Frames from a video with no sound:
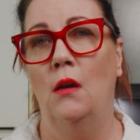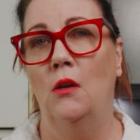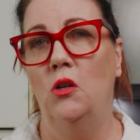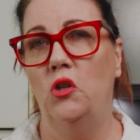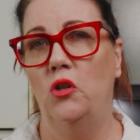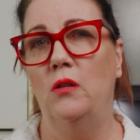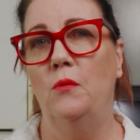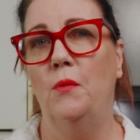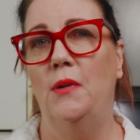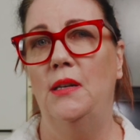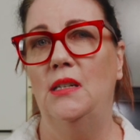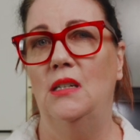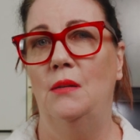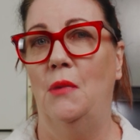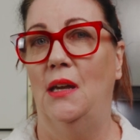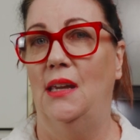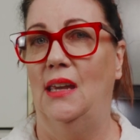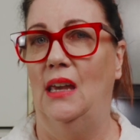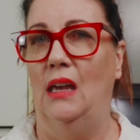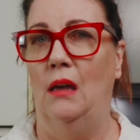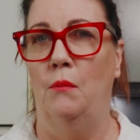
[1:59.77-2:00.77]
During winter,
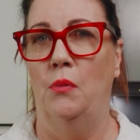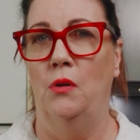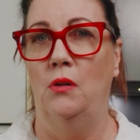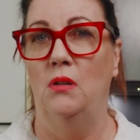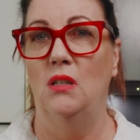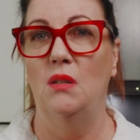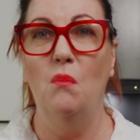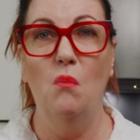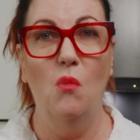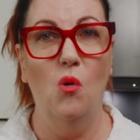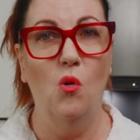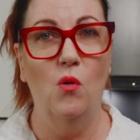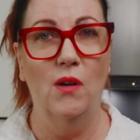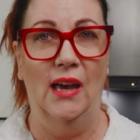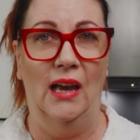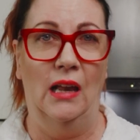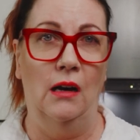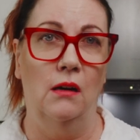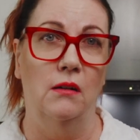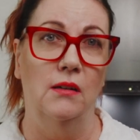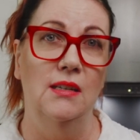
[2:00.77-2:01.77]
my cat burns more
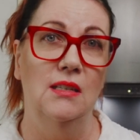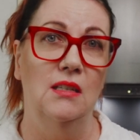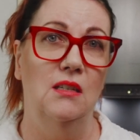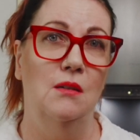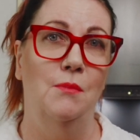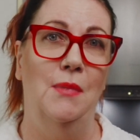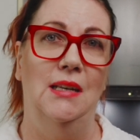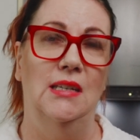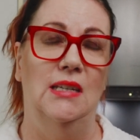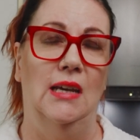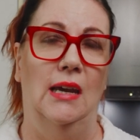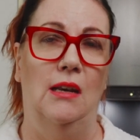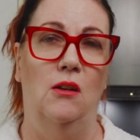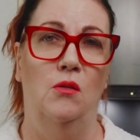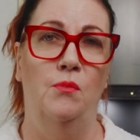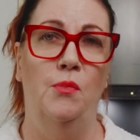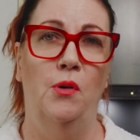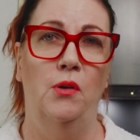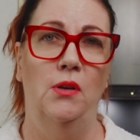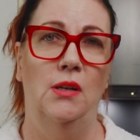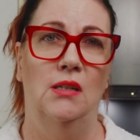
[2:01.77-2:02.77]
calories to maintain her
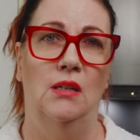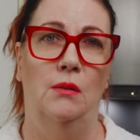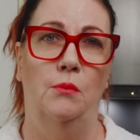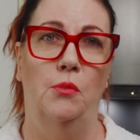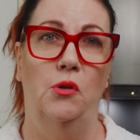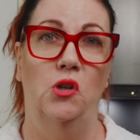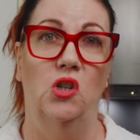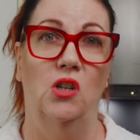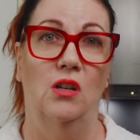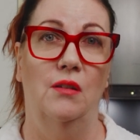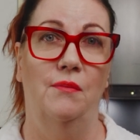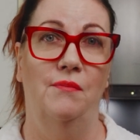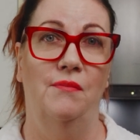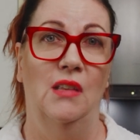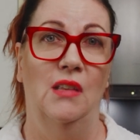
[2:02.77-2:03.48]
body temperature.